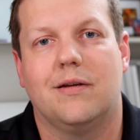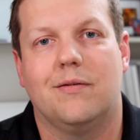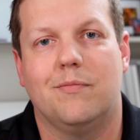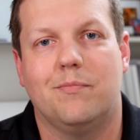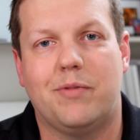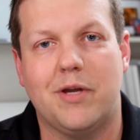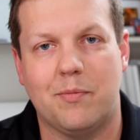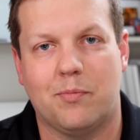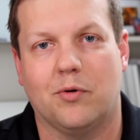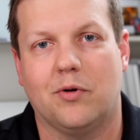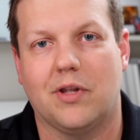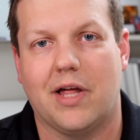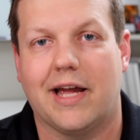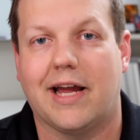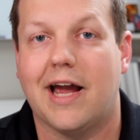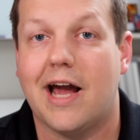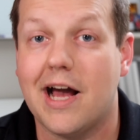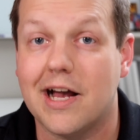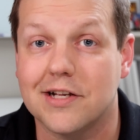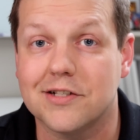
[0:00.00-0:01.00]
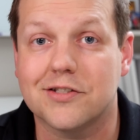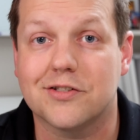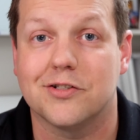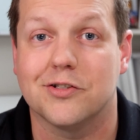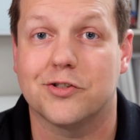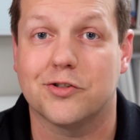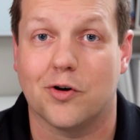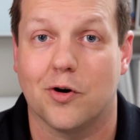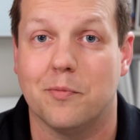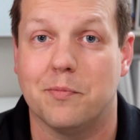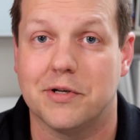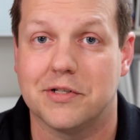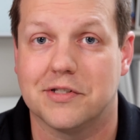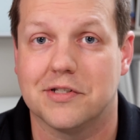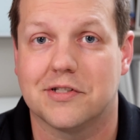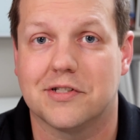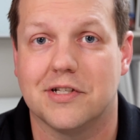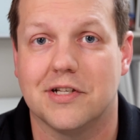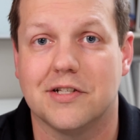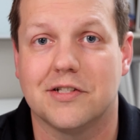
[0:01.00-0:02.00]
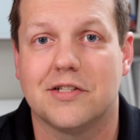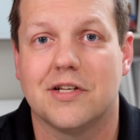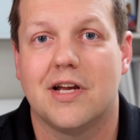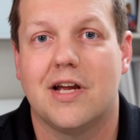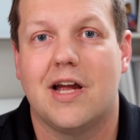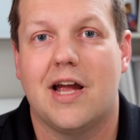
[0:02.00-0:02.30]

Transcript: people like us to start businesses